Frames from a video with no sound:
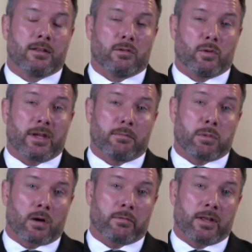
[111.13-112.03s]
that we have
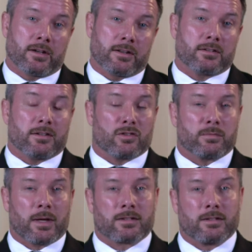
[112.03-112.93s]
permitted it,
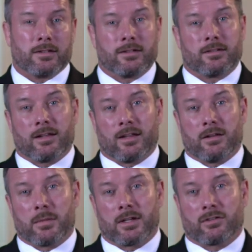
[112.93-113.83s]
inspected it,
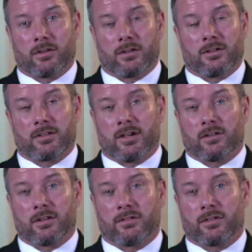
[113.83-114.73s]
and make sure that it's
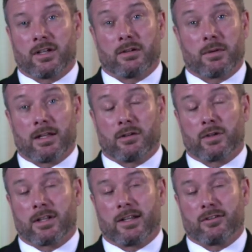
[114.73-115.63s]
healthy for anybody that
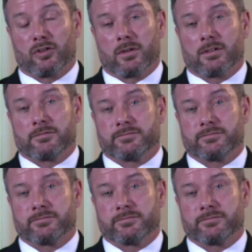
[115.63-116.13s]
will get into it.